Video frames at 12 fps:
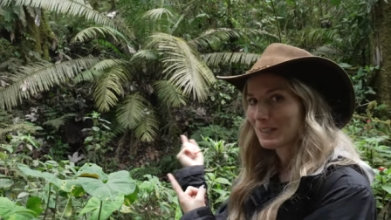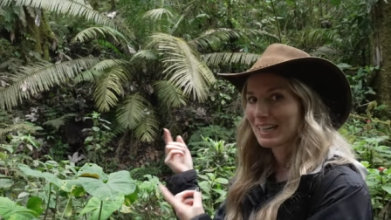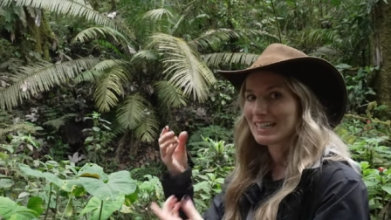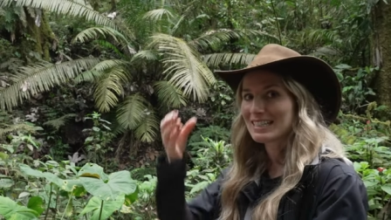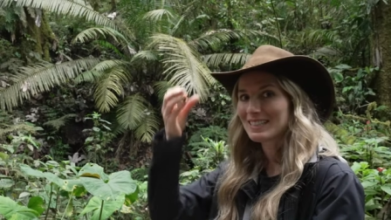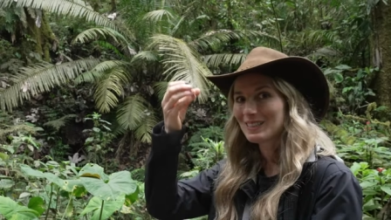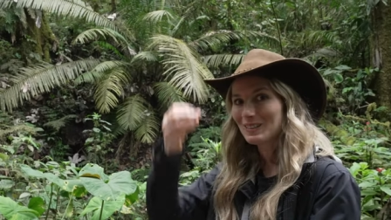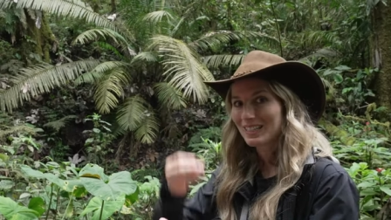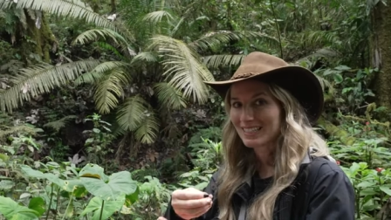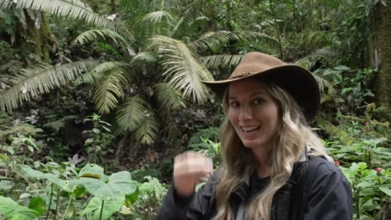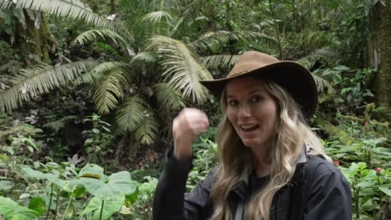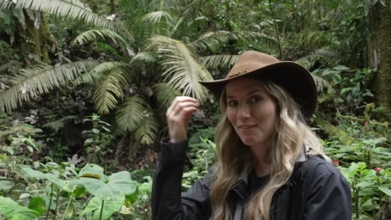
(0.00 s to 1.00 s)
and it still
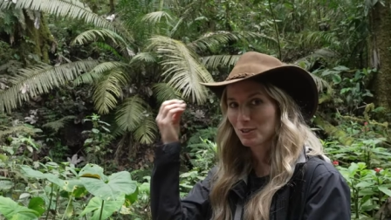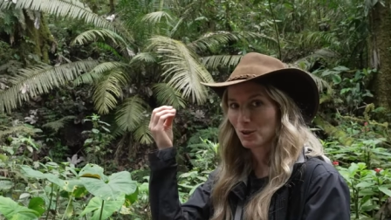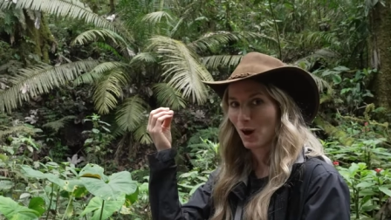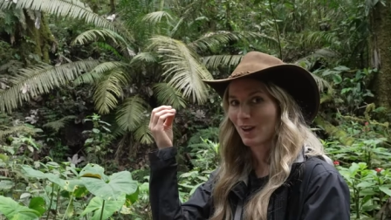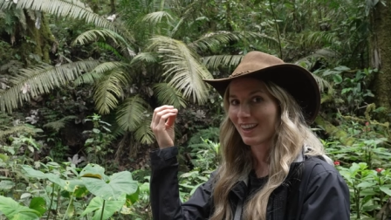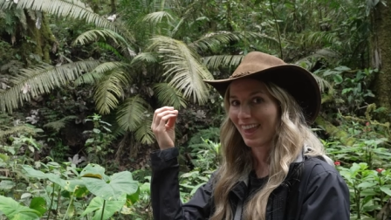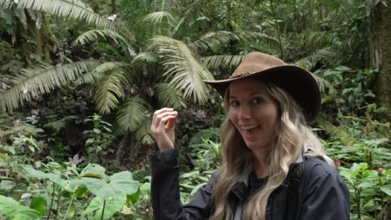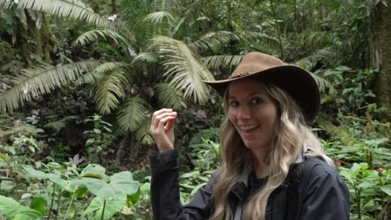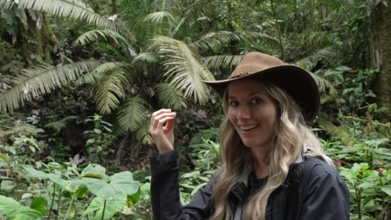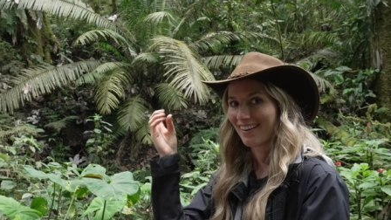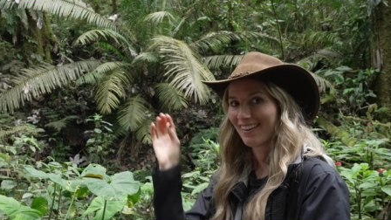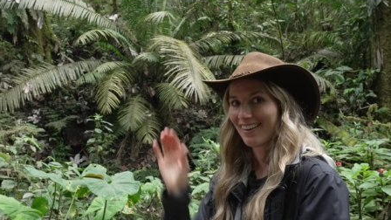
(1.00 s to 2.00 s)
doesn't have a trunk yet.
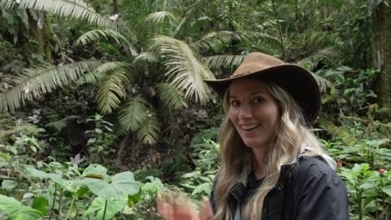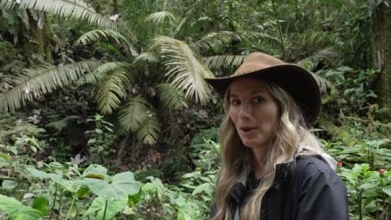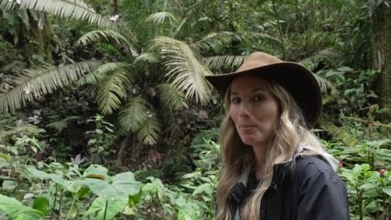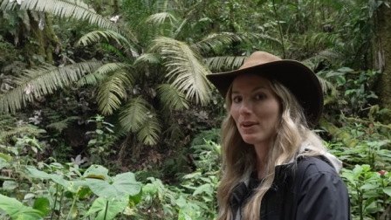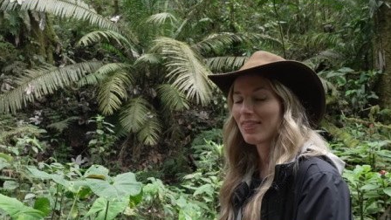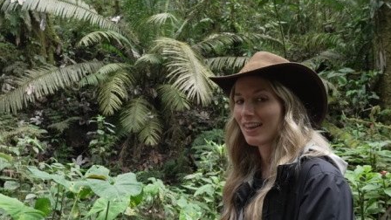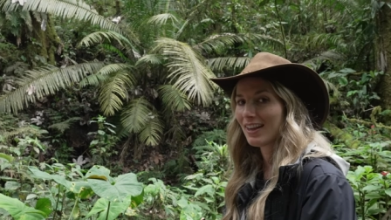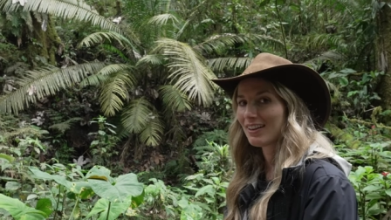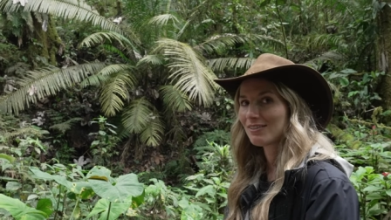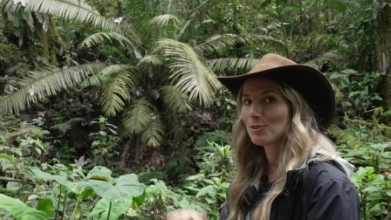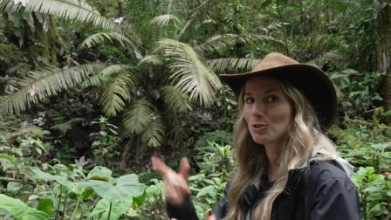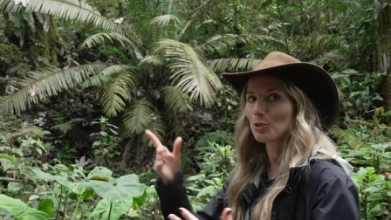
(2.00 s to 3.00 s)
But
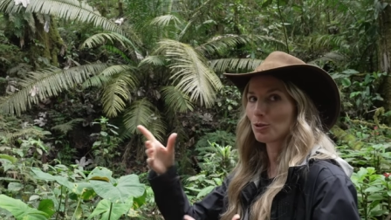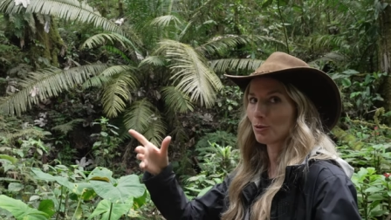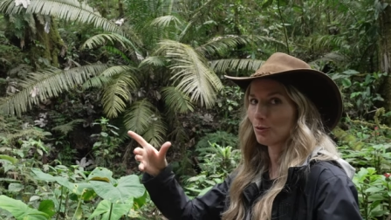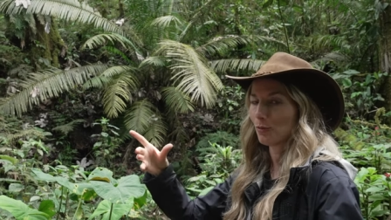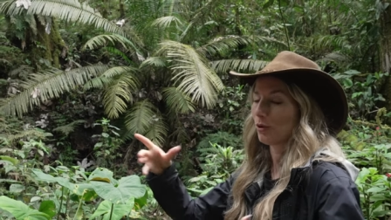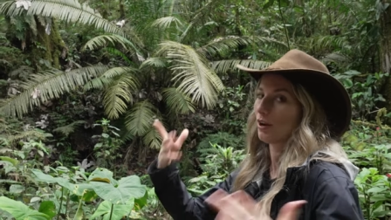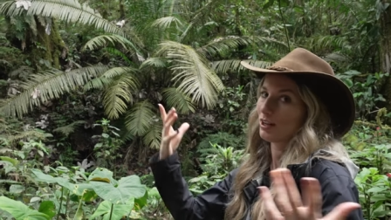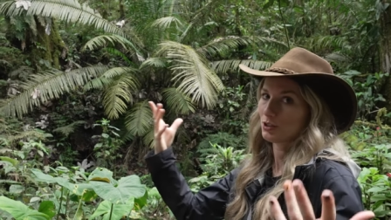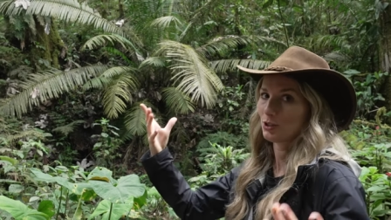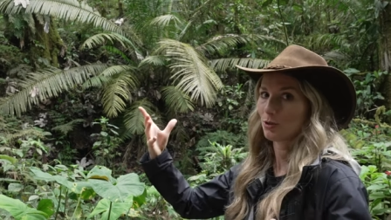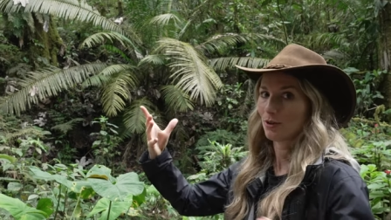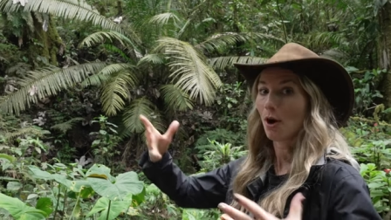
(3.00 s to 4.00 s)
then soon, well, not
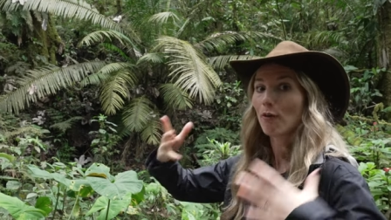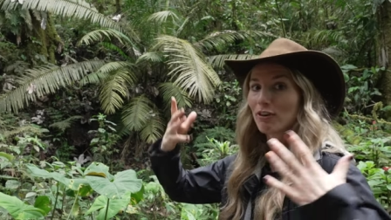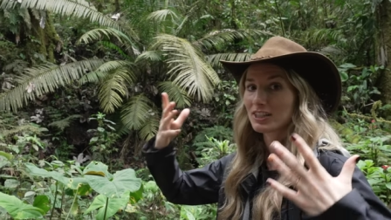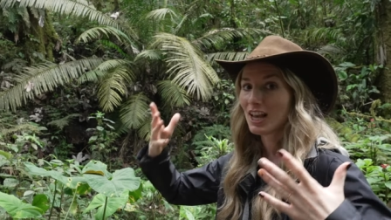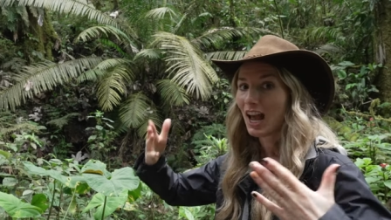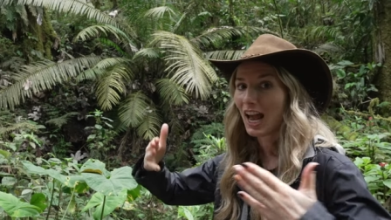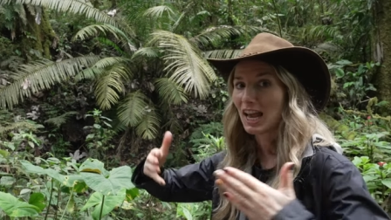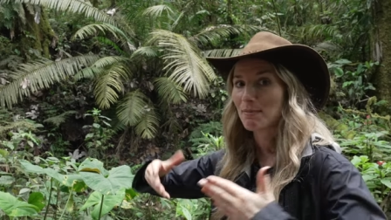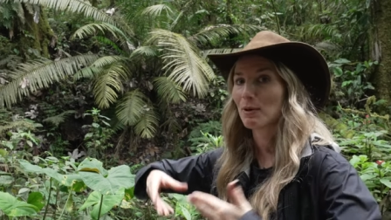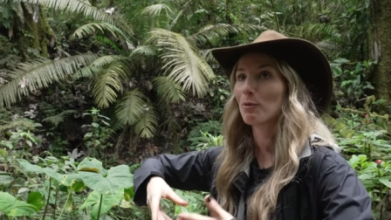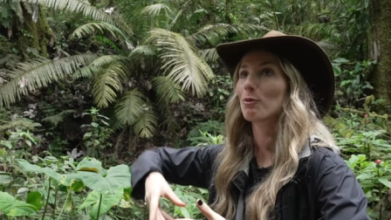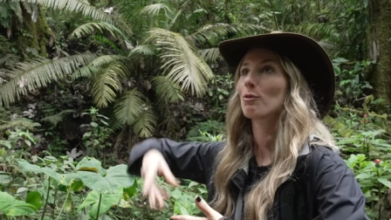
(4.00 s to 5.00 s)
soon, over time,
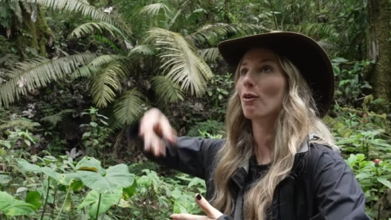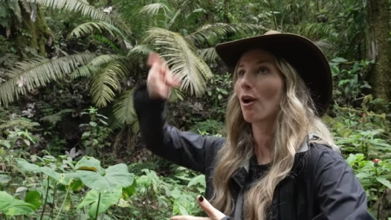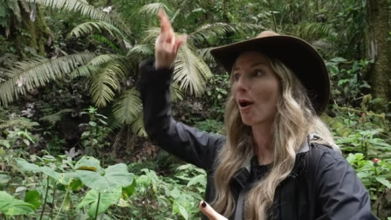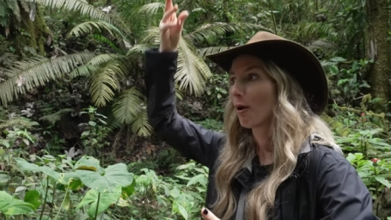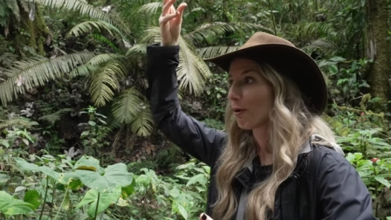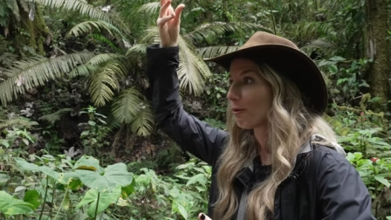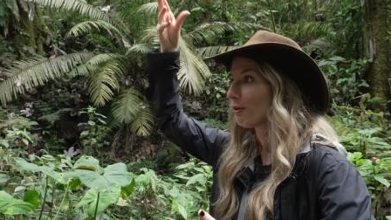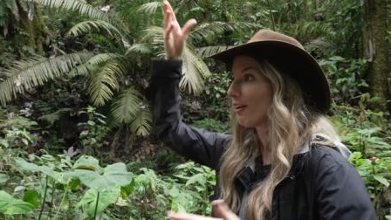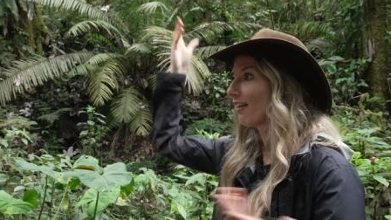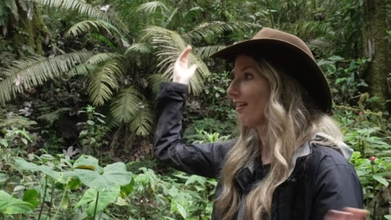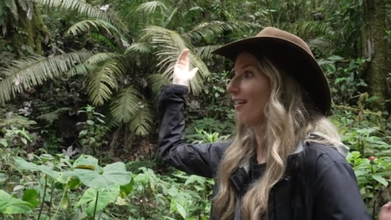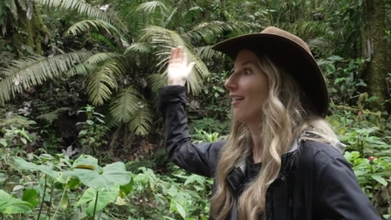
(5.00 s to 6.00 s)
it will grow
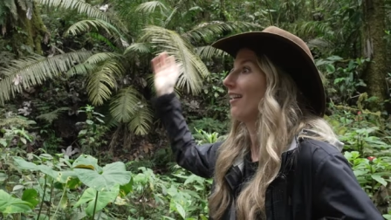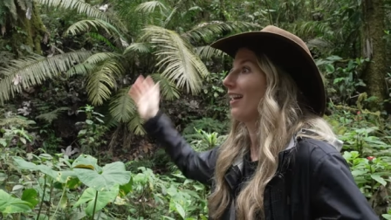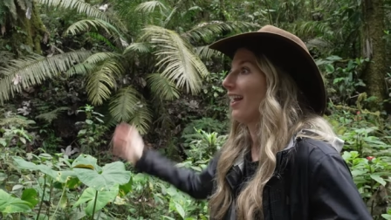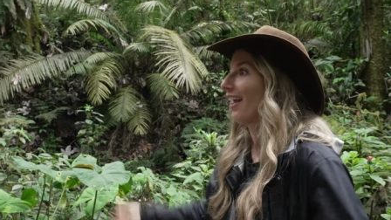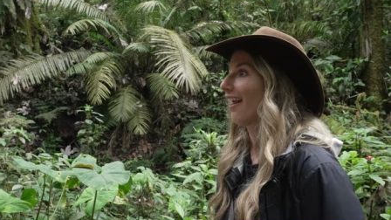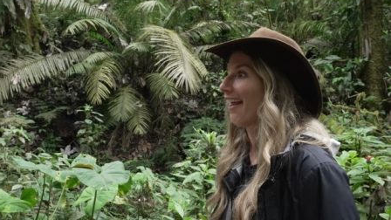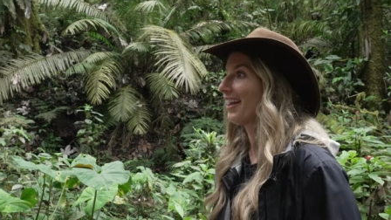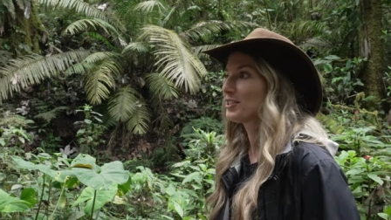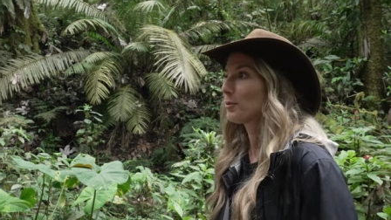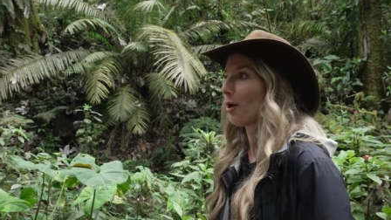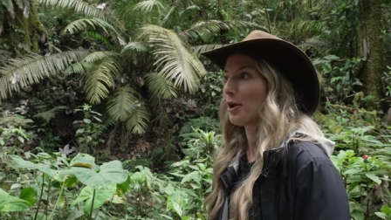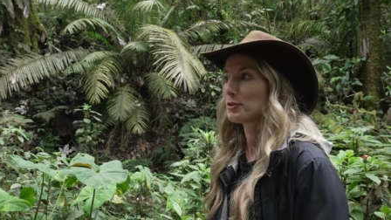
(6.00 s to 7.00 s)
exactly.
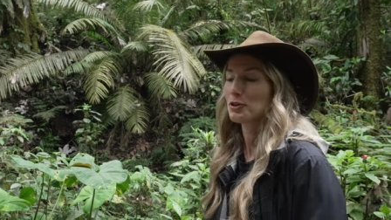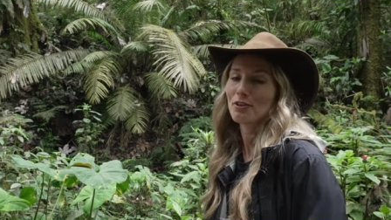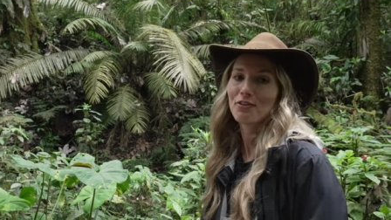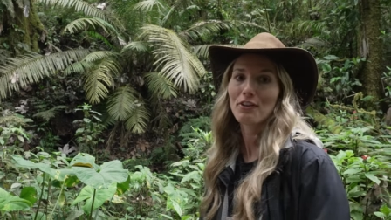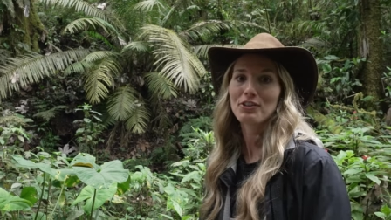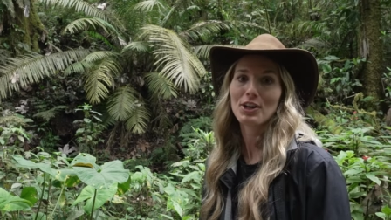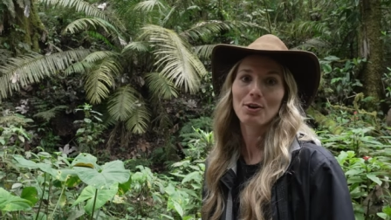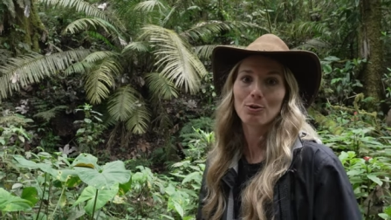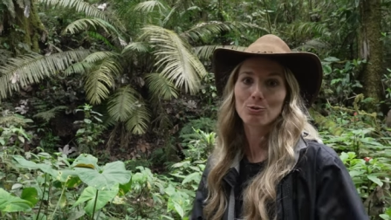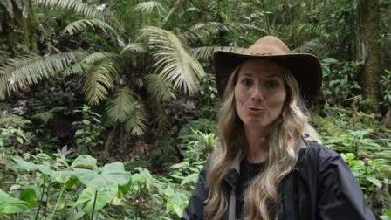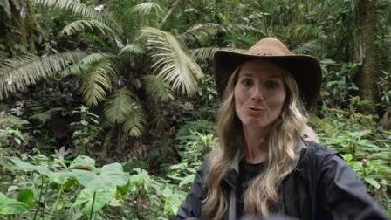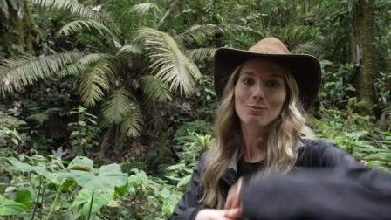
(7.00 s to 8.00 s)
into a 150 year old